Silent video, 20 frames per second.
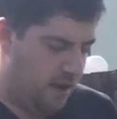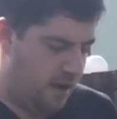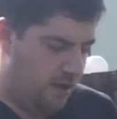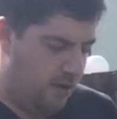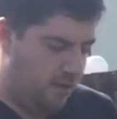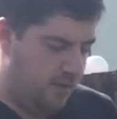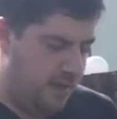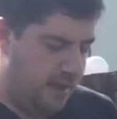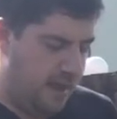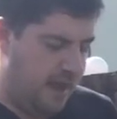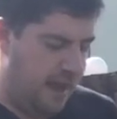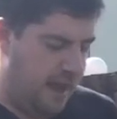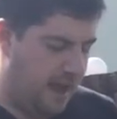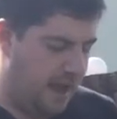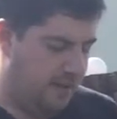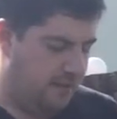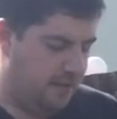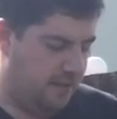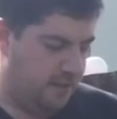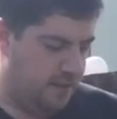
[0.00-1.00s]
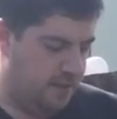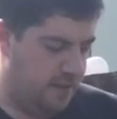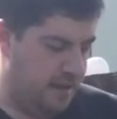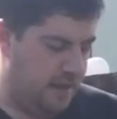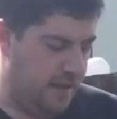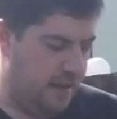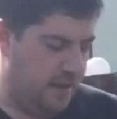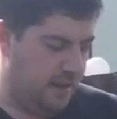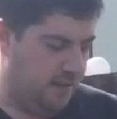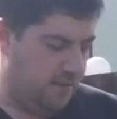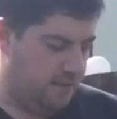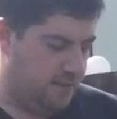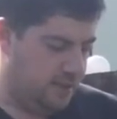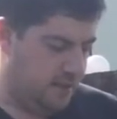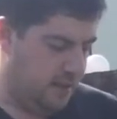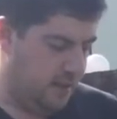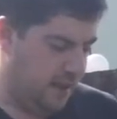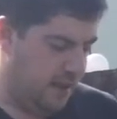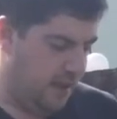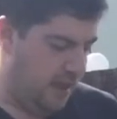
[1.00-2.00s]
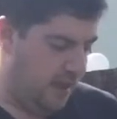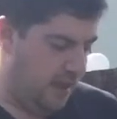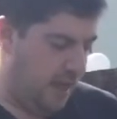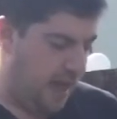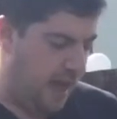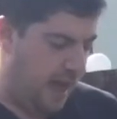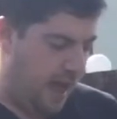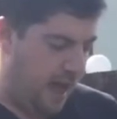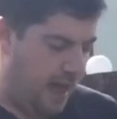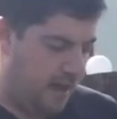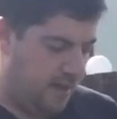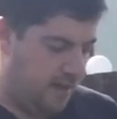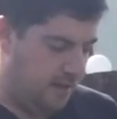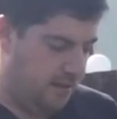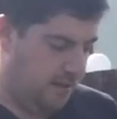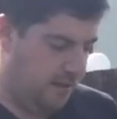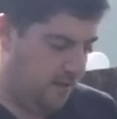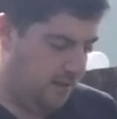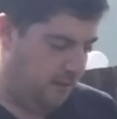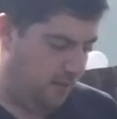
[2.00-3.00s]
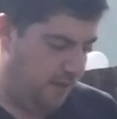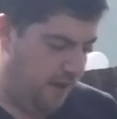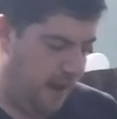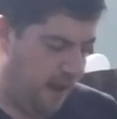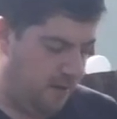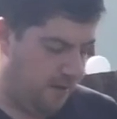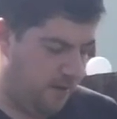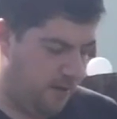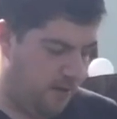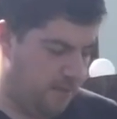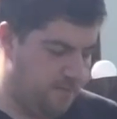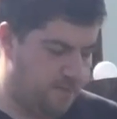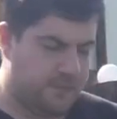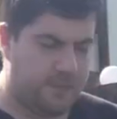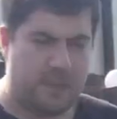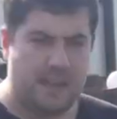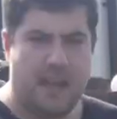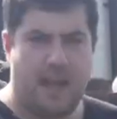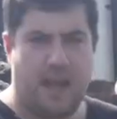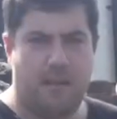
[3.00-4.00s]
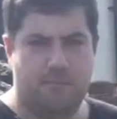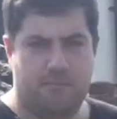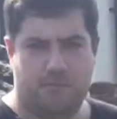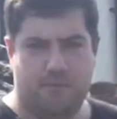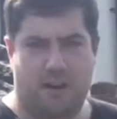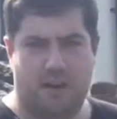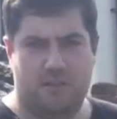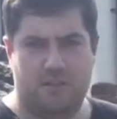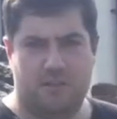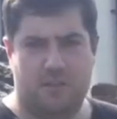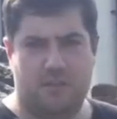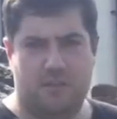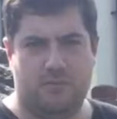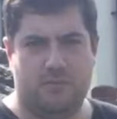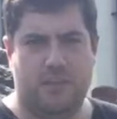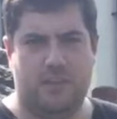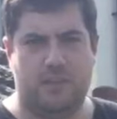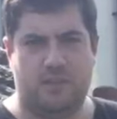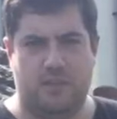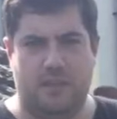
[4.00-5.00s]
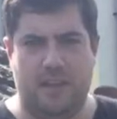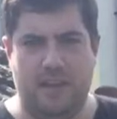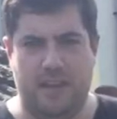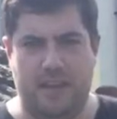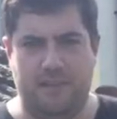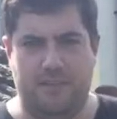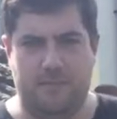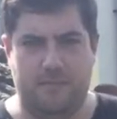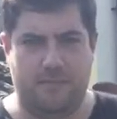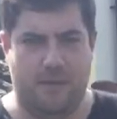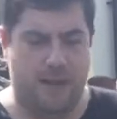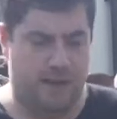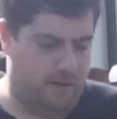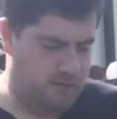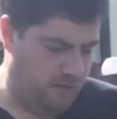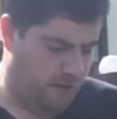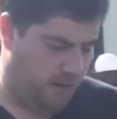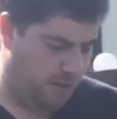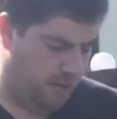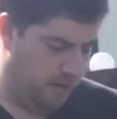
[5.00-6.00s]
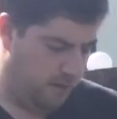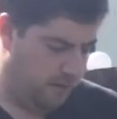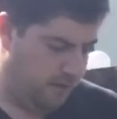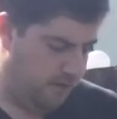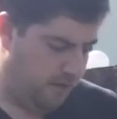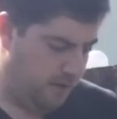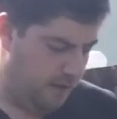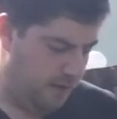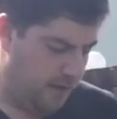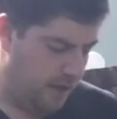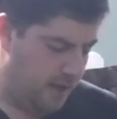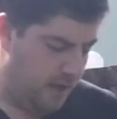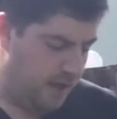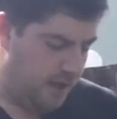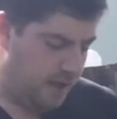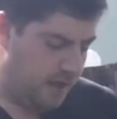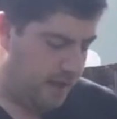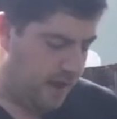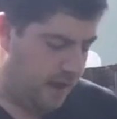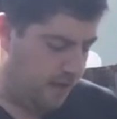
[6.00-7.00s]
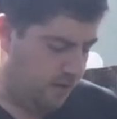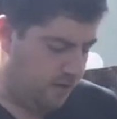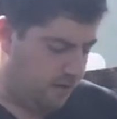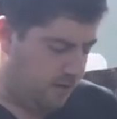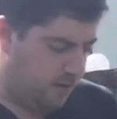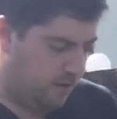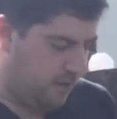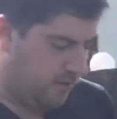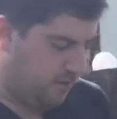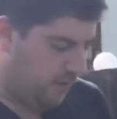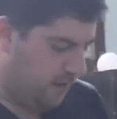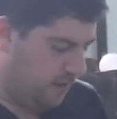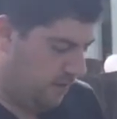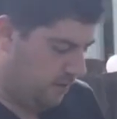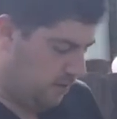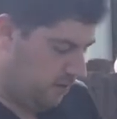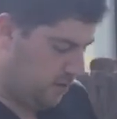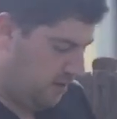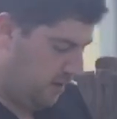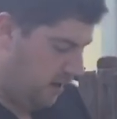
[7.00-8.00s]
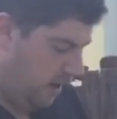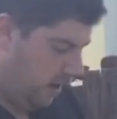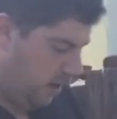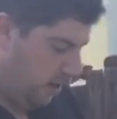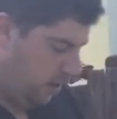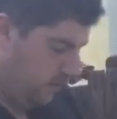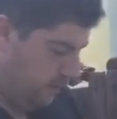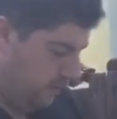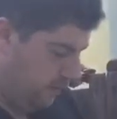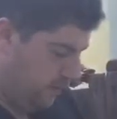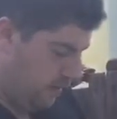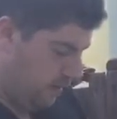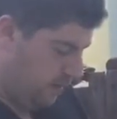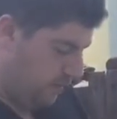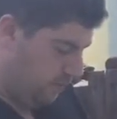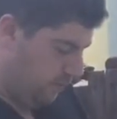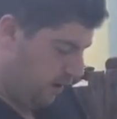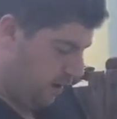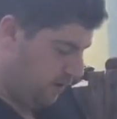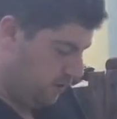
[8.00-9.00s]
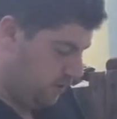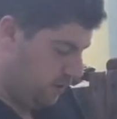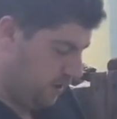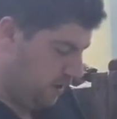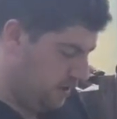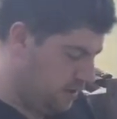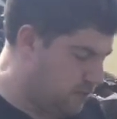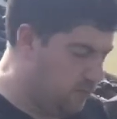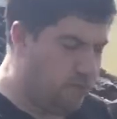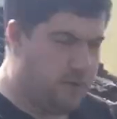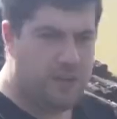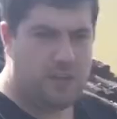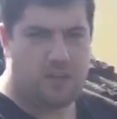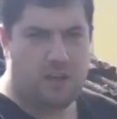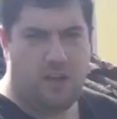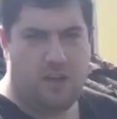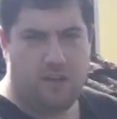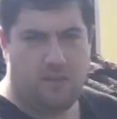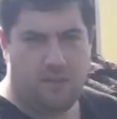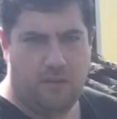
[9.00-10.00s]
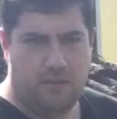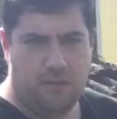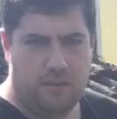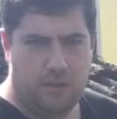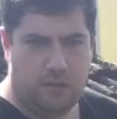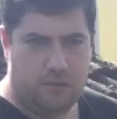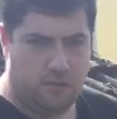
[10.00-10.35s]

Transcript: We then have the leaves and the flower and branches, which the leaves may grow off. Now, the function of the branches, which are often